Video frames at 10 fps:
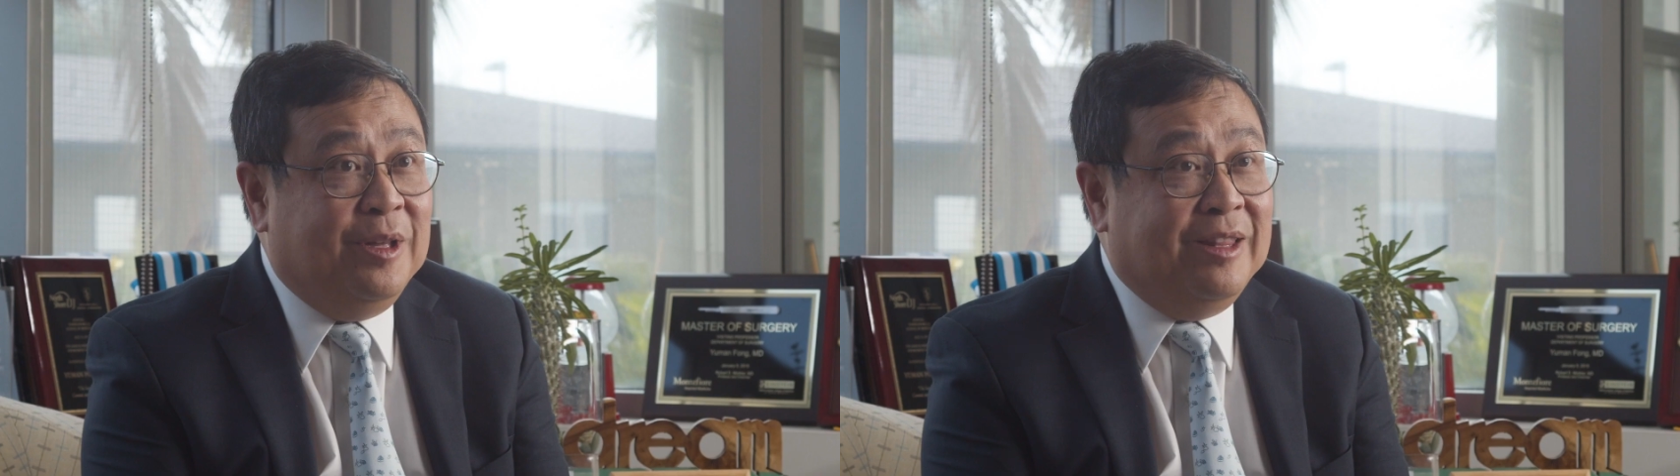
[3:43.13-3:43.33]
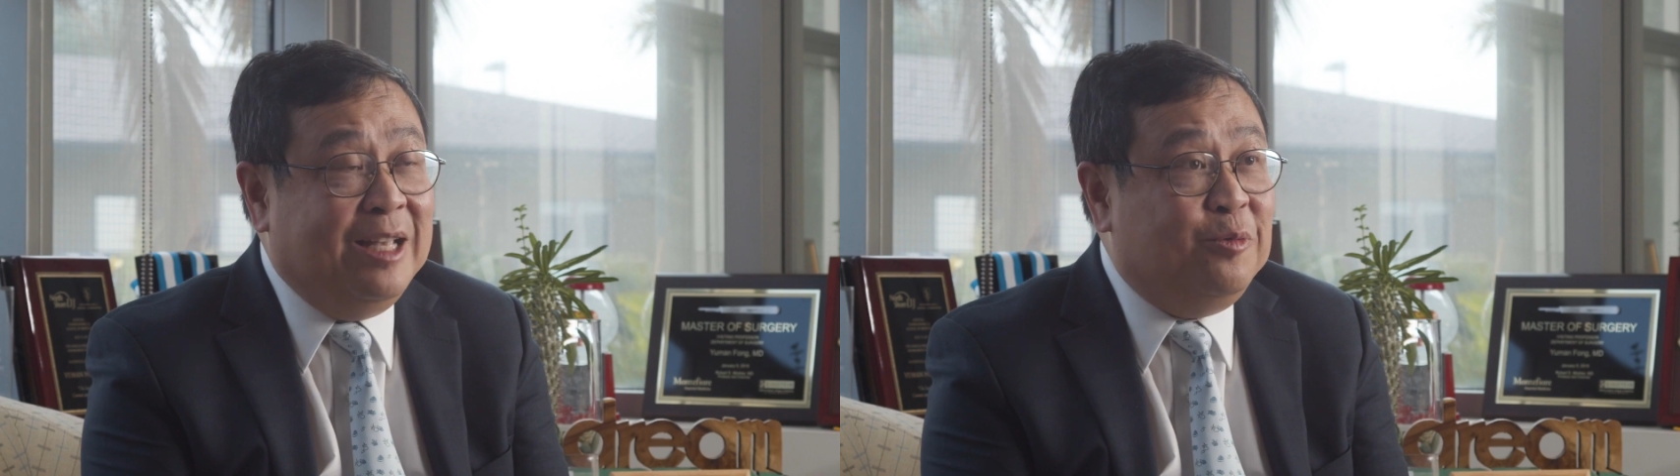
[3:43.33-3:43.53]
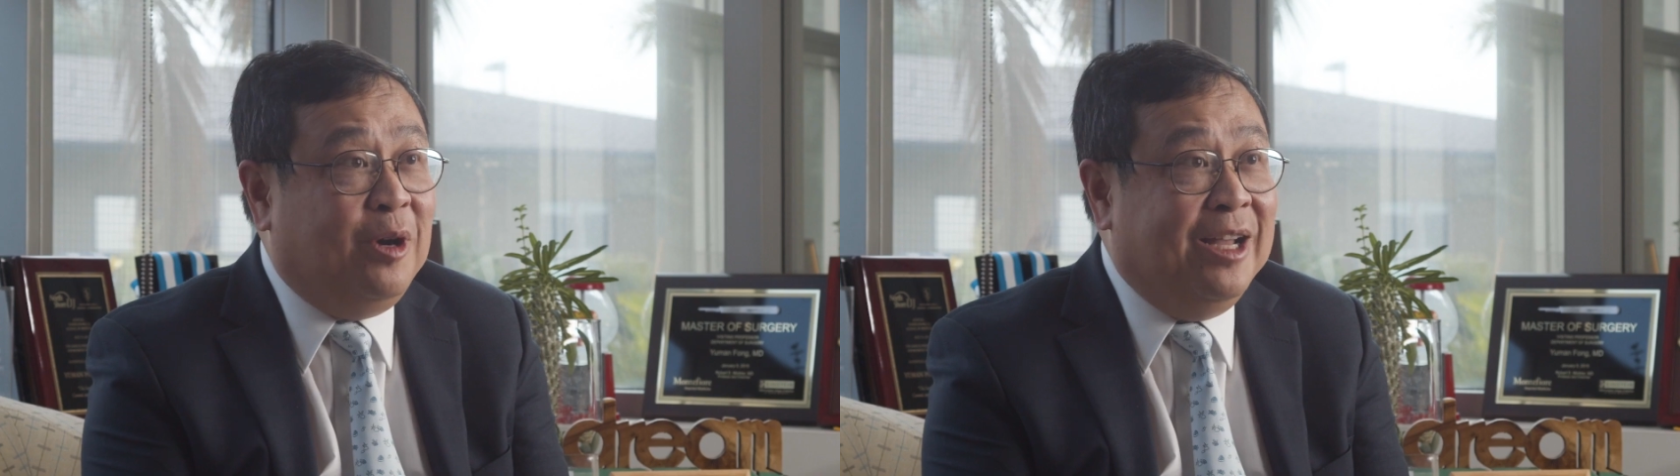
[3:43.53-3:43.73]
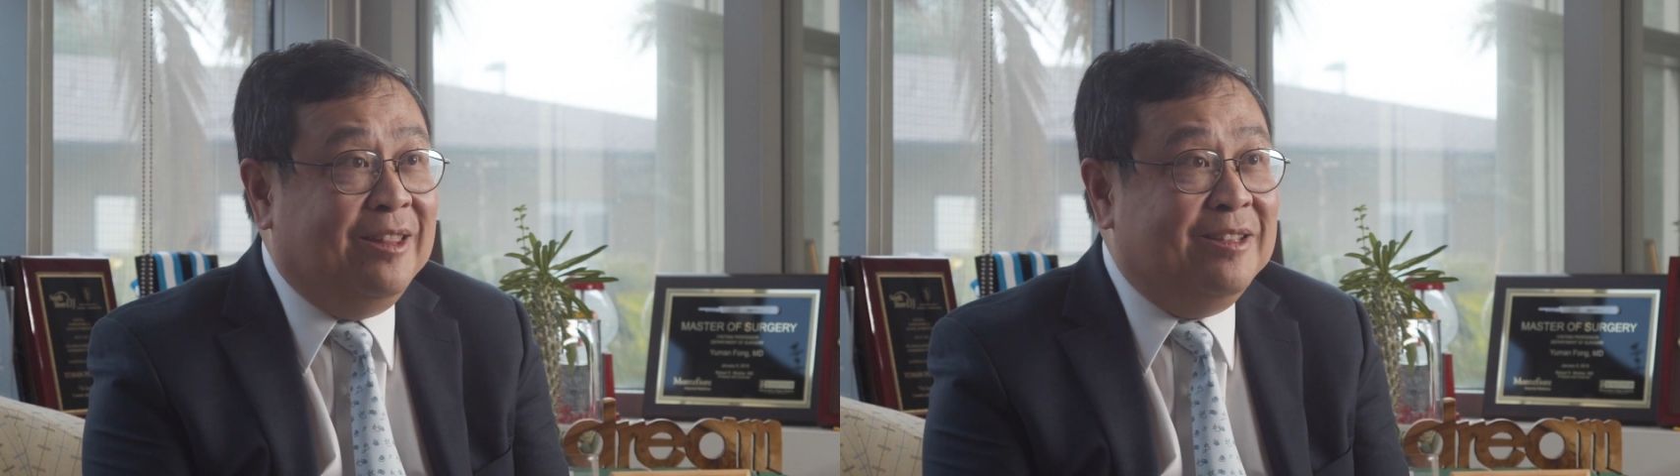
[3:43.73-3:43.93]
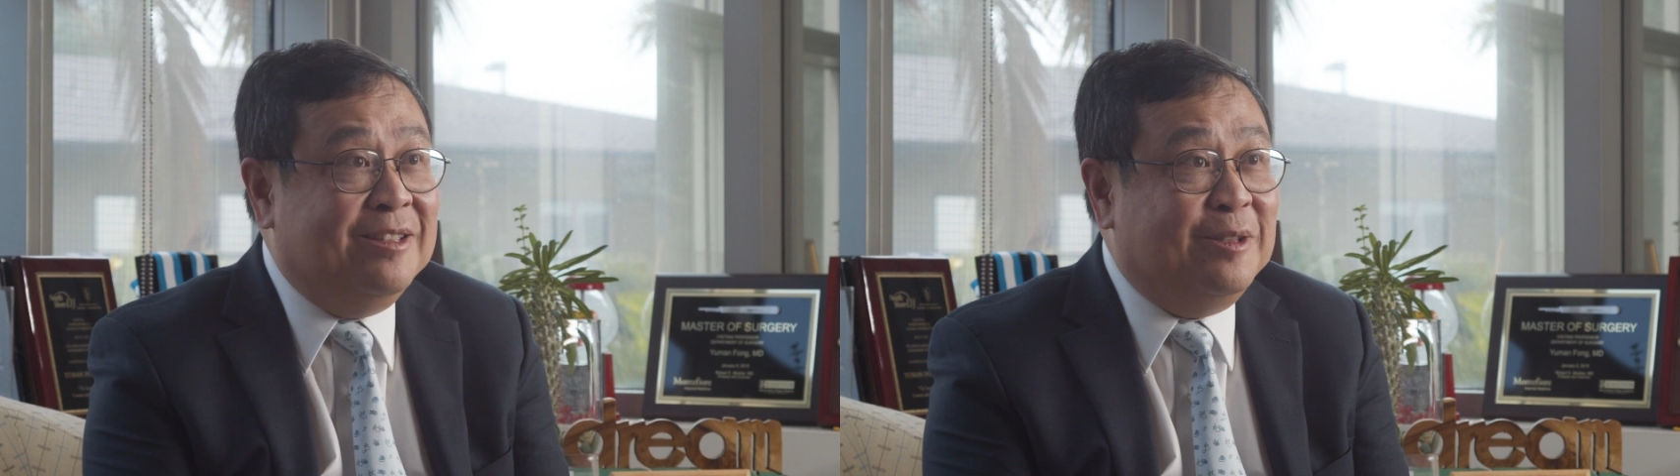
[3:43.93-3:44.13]
That's why
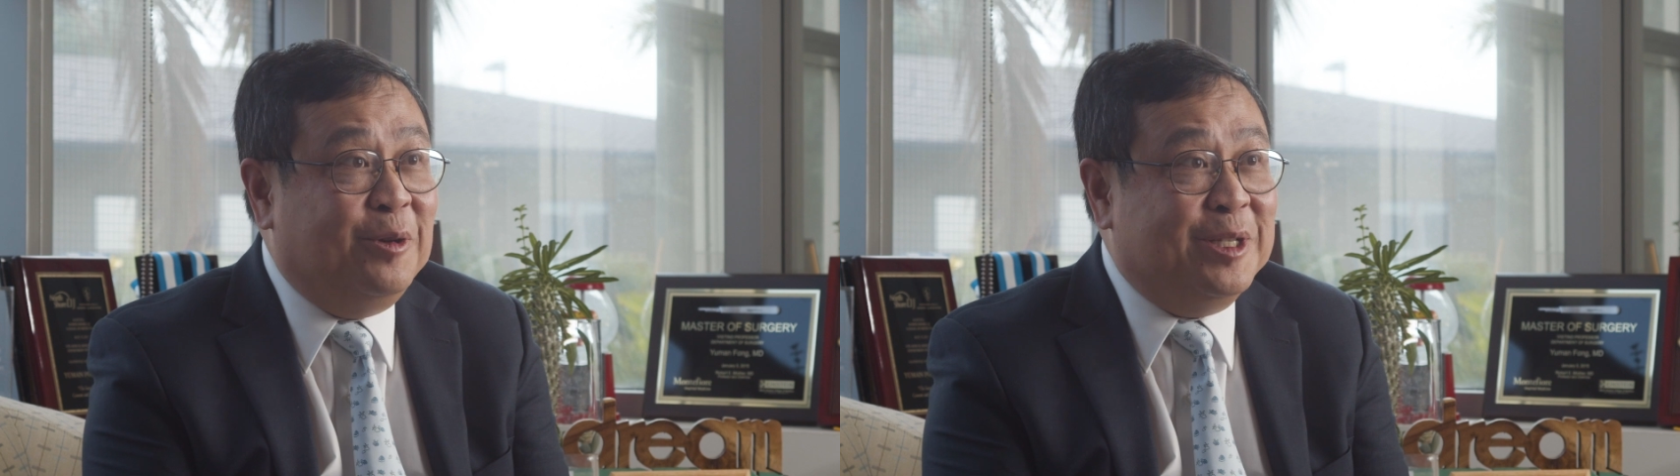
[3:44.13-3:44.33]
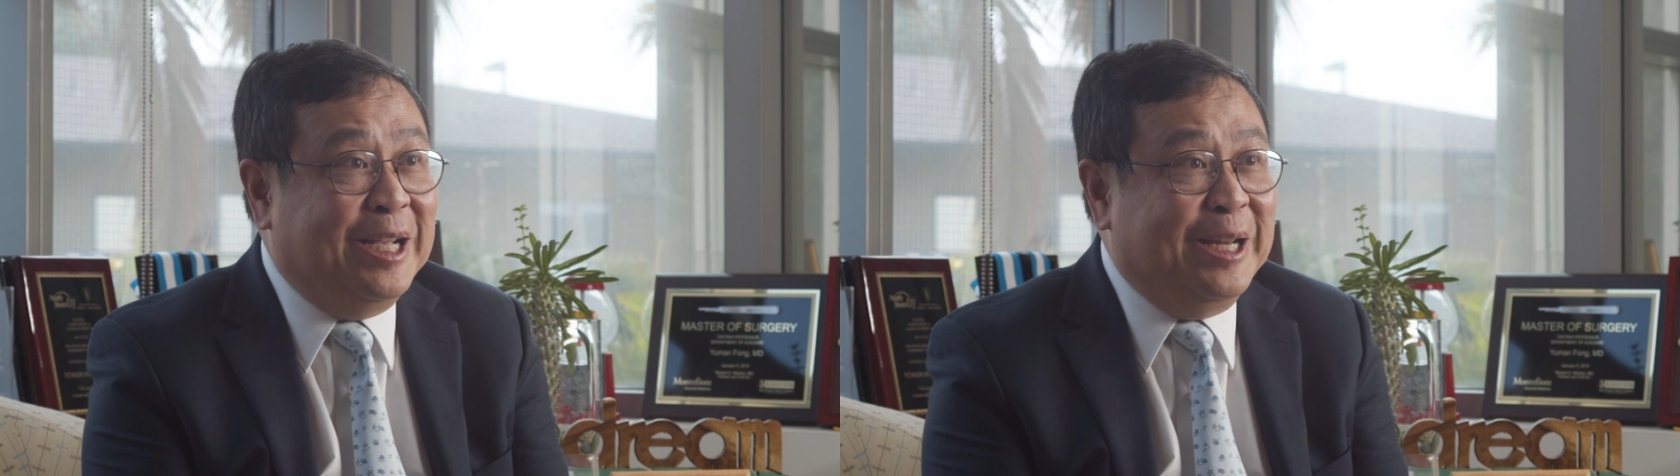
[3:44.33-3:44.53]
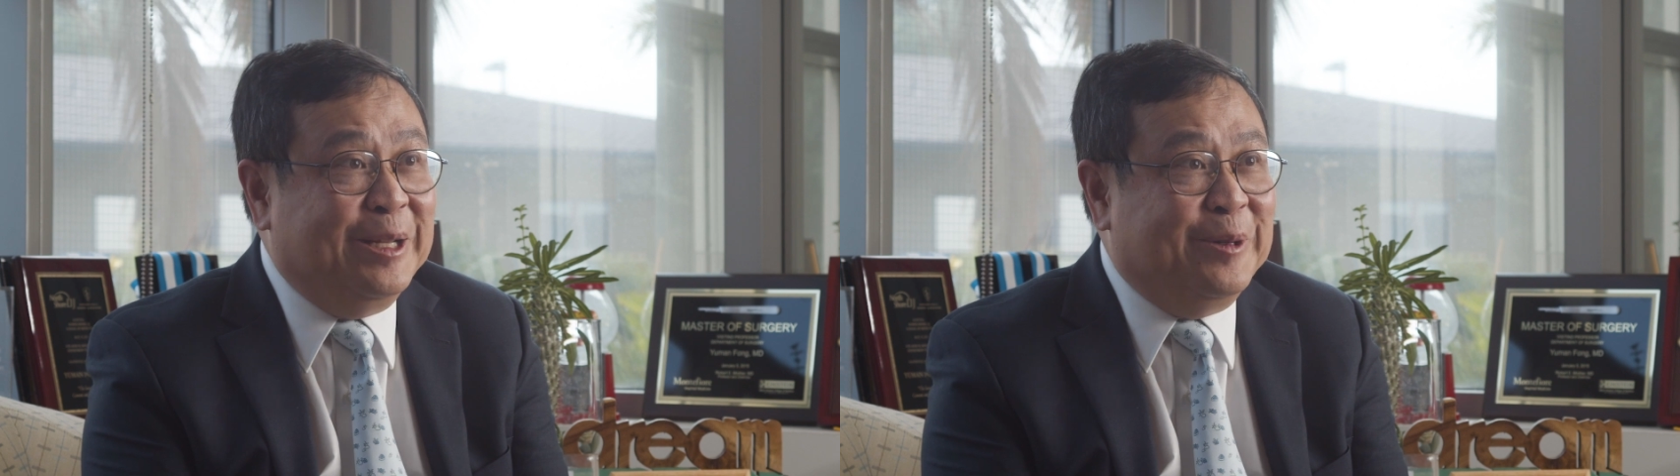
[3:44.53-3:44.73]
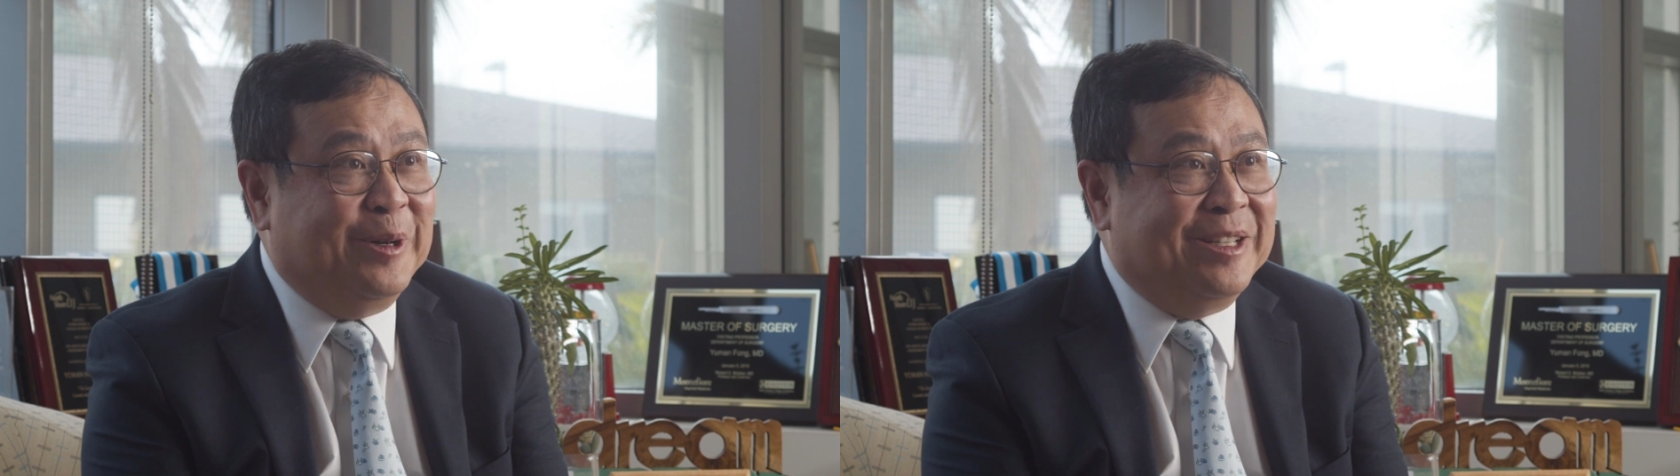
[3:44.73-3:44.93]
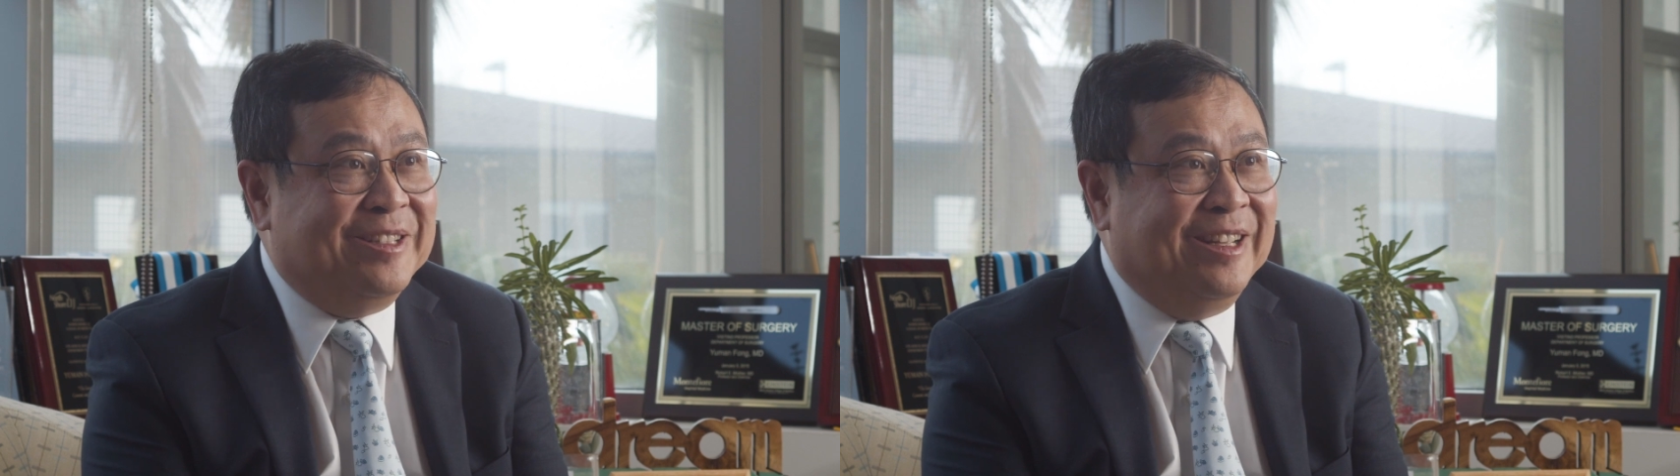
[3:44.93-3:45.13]
this is so exciting to
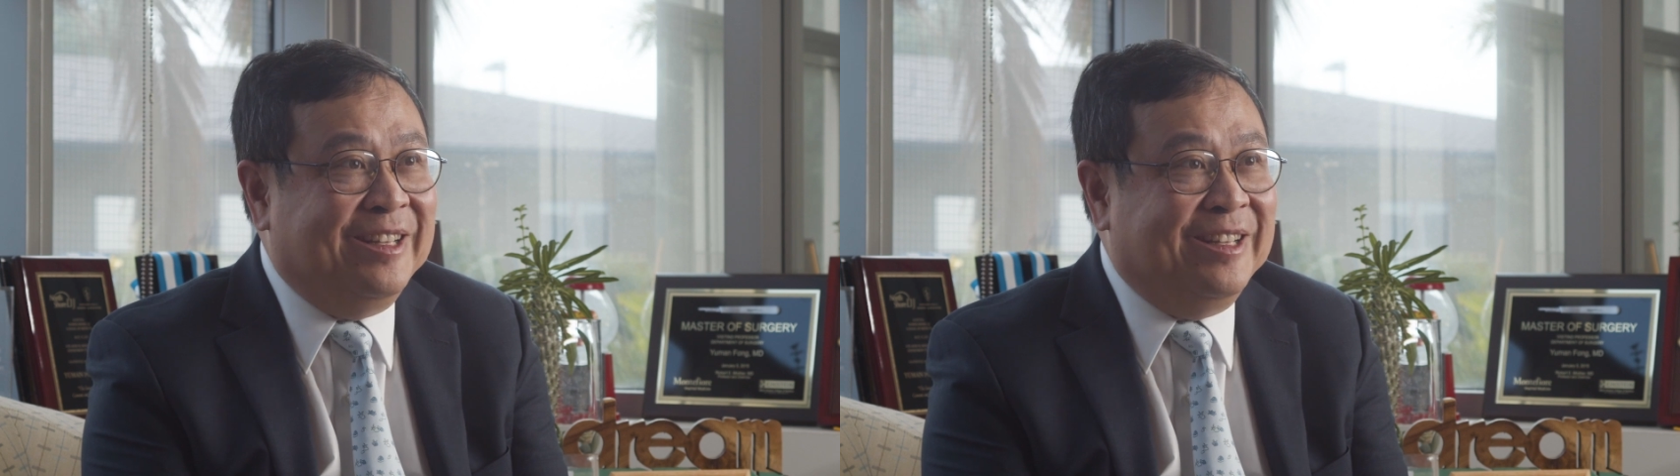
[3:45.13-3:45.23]
us